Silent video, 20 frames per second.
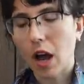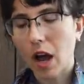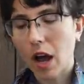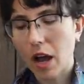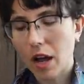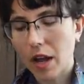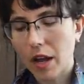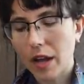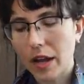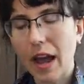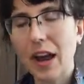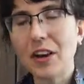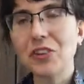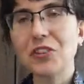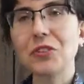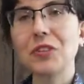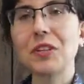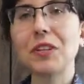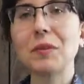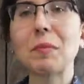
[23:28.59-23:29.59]
I
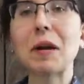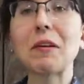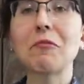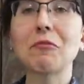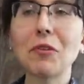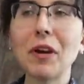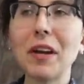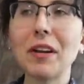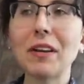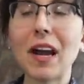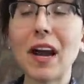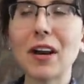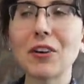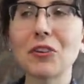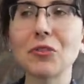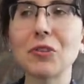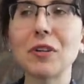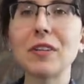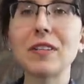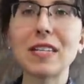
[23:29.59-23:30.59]
actually, my friend actually